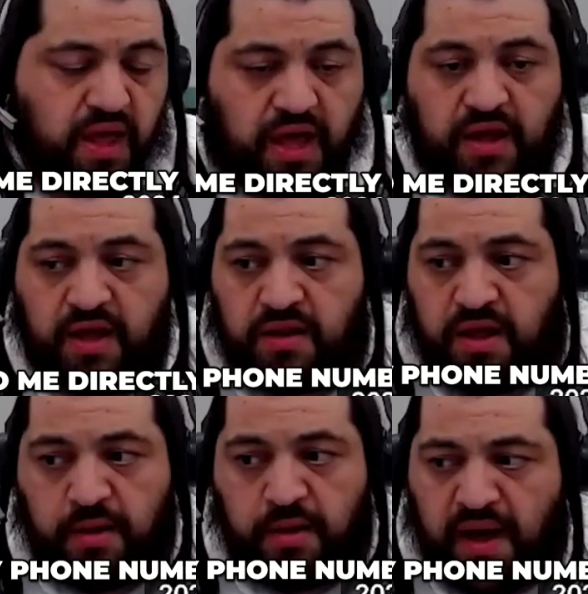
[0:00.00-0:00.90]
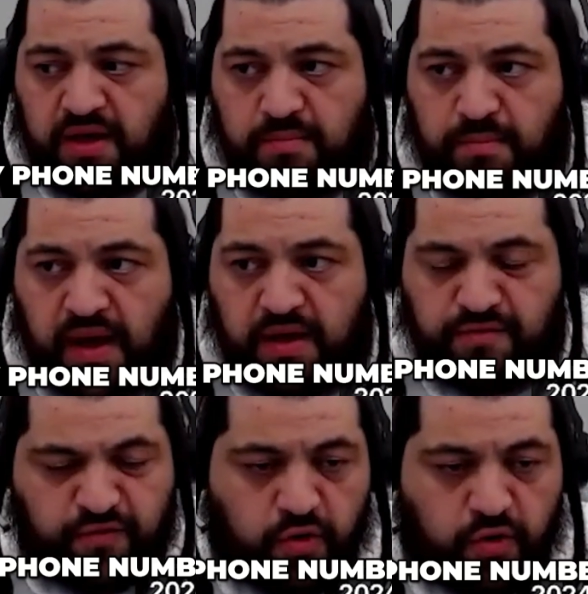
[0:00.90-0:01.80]
And
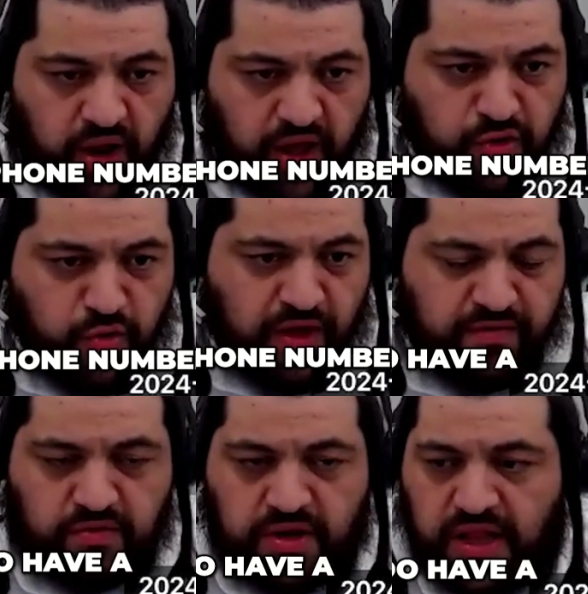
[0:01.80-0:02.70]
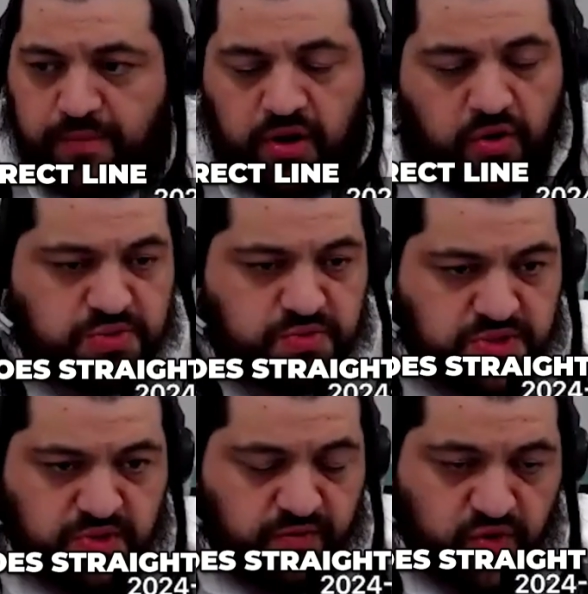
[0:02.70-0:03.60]
my phone number, I do have a direct line, but it goes
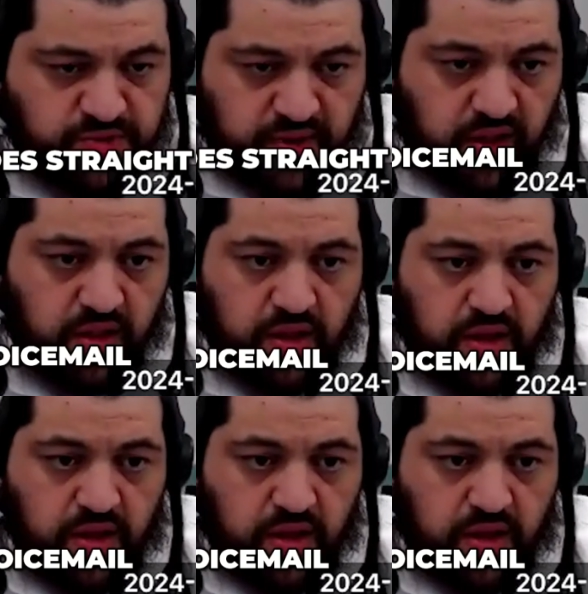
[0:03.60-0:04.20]
straight to voicemail.